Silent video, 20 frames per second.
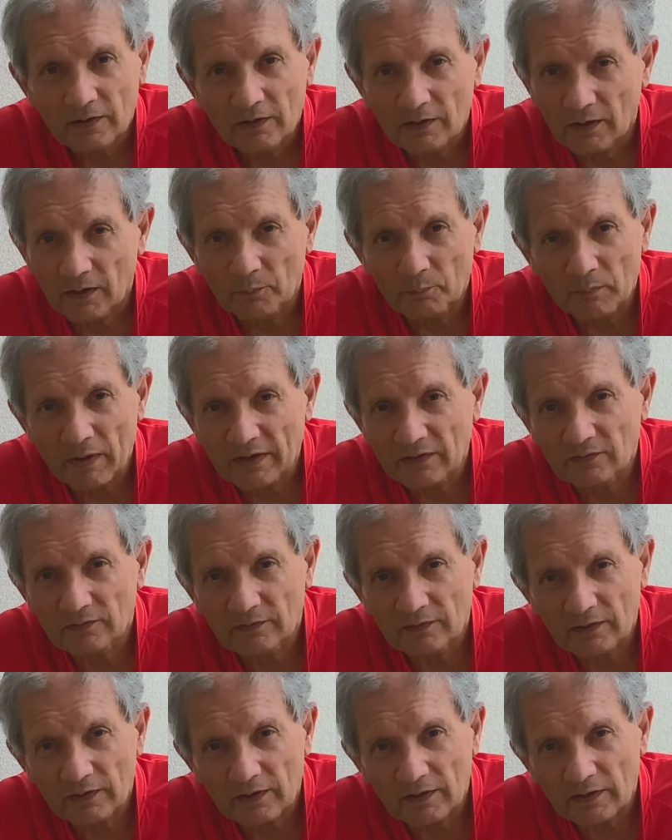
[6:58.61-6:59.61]

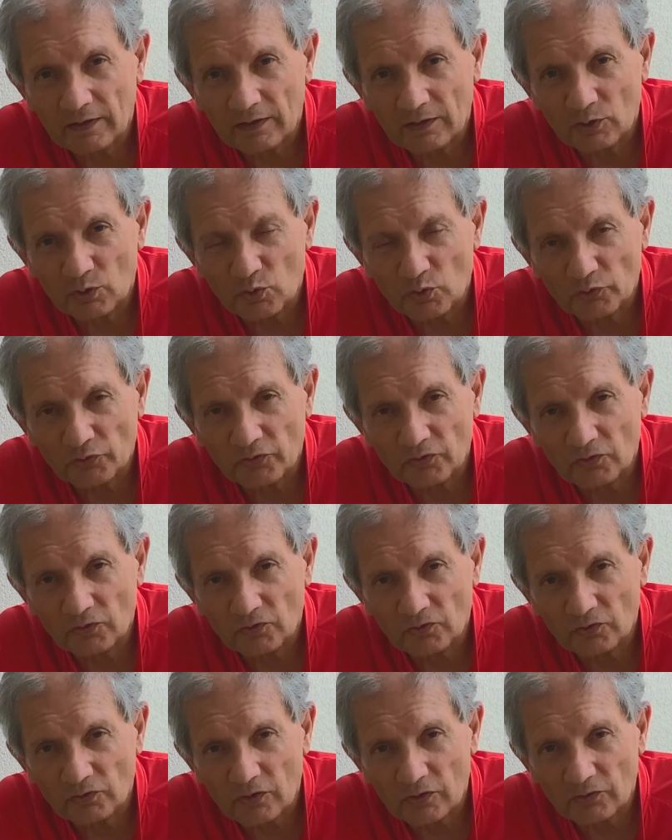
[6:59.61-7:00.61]
Amazing courses in
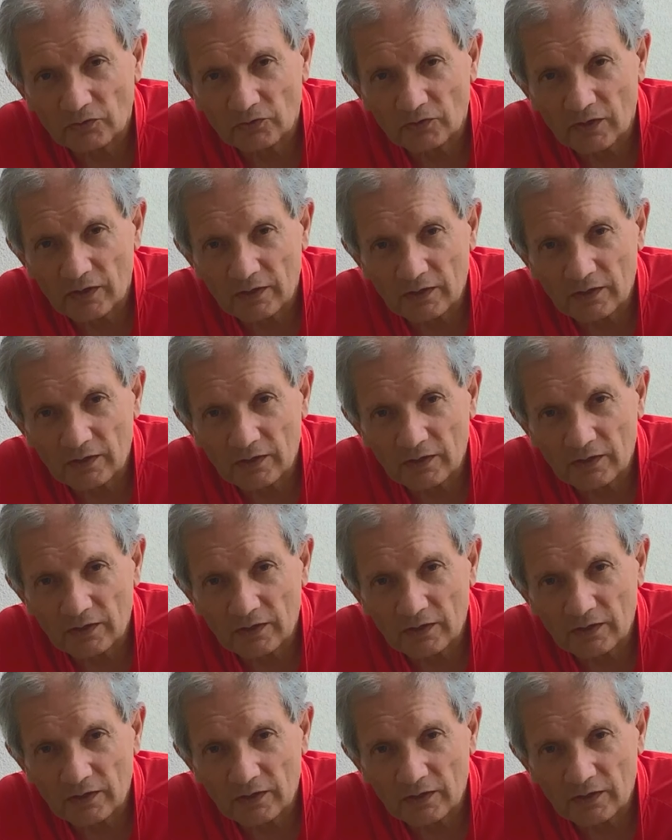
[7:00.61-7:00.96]
Scottsdale.